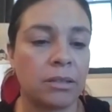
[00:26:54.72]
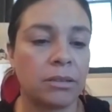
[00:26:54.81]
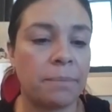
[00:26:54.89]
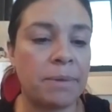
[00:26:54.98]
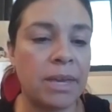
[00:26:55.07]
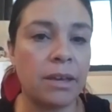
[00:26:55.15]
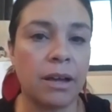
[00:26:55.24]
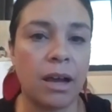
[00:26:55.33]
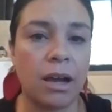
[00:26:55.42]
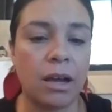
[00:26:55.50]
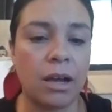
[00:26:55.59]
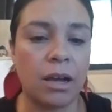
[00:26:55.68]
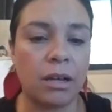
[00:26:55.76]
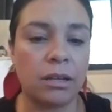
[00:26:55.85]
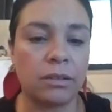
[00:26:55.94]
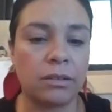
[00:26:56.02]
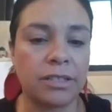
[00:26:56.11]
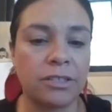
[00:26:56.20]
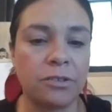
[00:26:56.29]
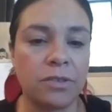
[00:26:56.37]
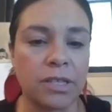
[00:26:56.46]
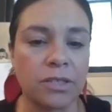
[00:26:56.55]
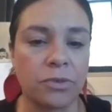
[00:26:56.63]
Let's
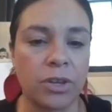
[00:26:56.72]
do this